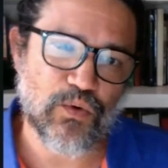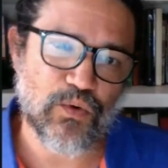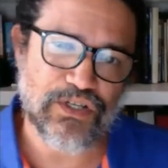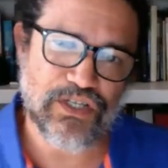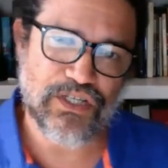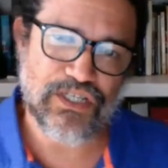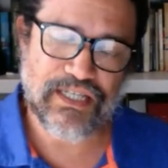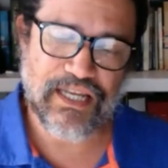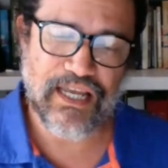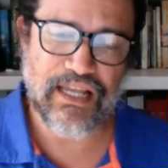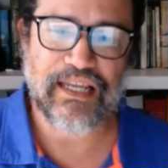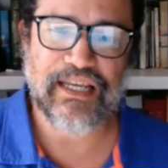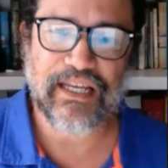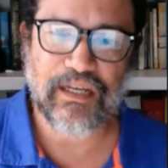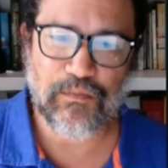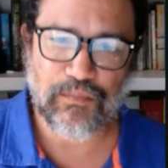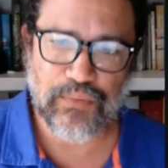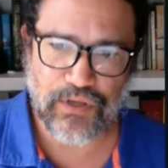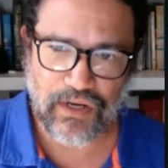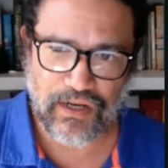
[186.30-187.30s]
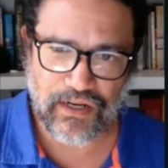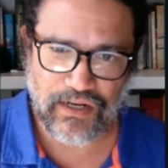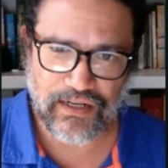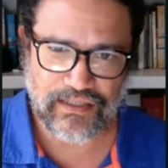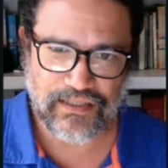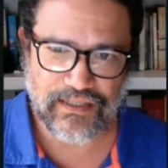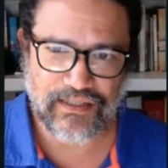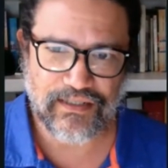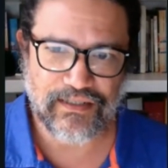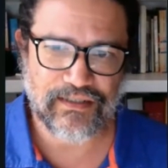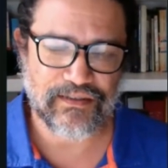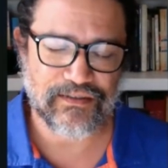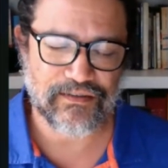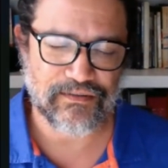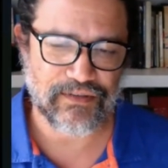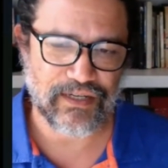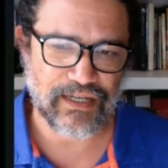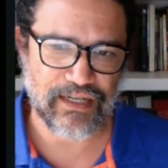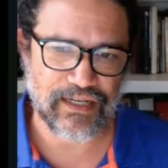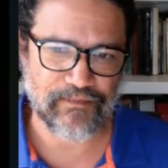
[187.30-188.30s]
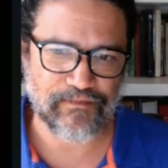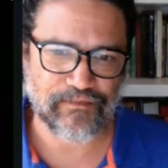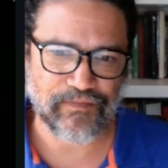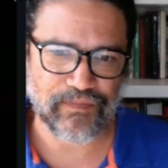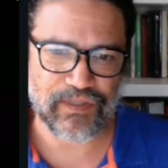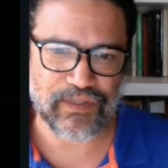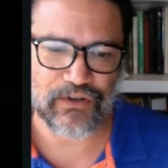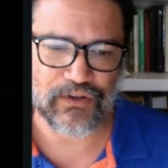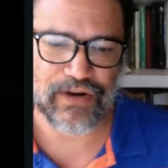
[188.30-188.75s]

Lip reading: selling a product, right? You're